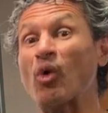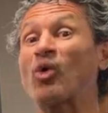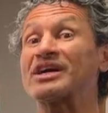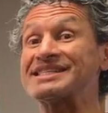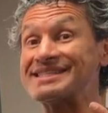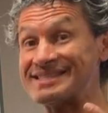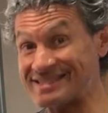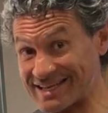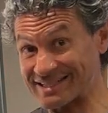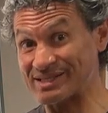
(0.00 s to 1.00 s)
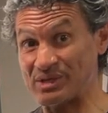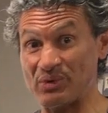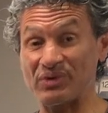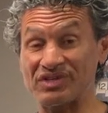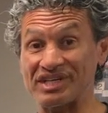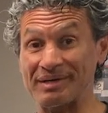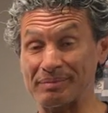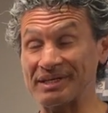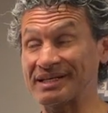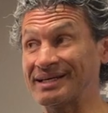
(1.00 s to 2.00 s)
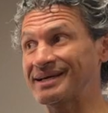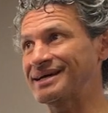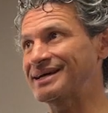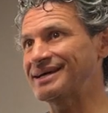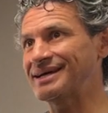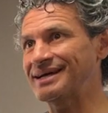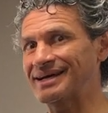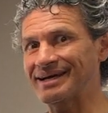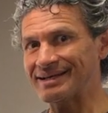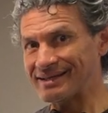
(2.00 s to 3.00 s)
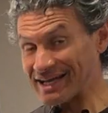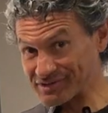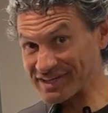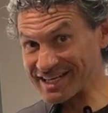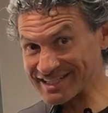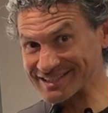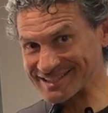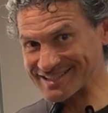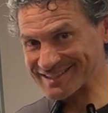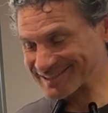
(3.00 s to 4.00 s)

or a 6-tooth jump. That's ridiculous.